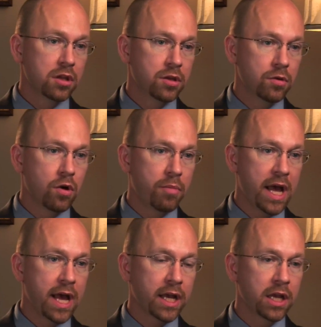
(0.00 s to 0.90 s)
to go
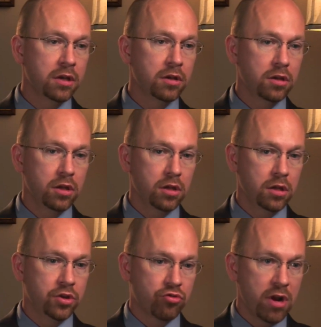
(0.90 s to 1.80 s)
back and
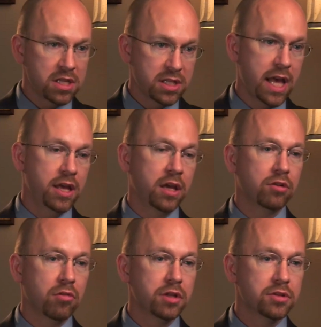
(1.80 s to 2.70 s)
address that
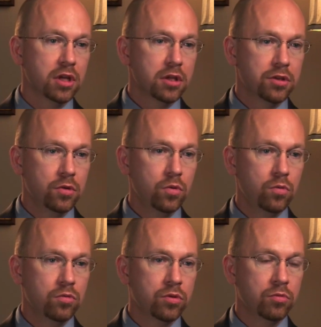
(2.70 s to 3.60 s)
ignorance,
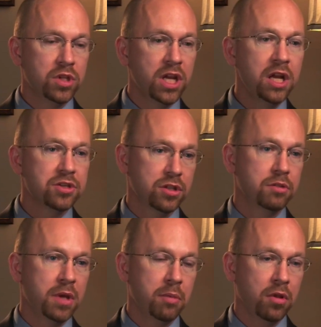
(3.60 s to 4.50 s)
to teach
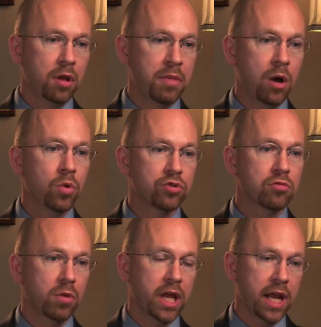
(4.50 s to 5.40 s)
people about what
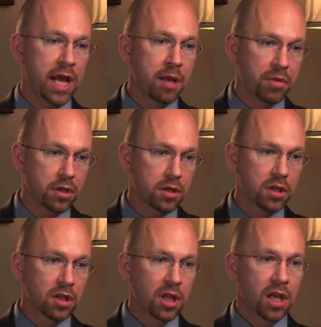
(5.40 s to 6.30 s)
truly had happened.
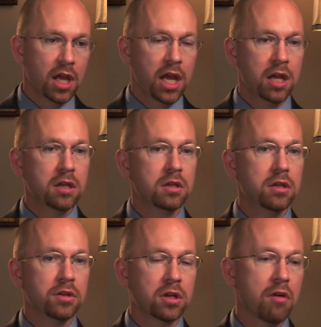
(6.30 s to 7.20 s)

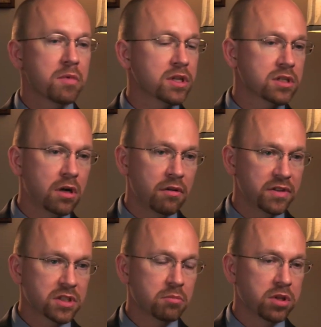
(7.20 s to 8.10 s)
And the government itself
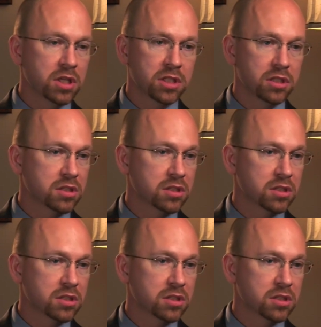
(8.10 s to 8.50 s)
is complicit to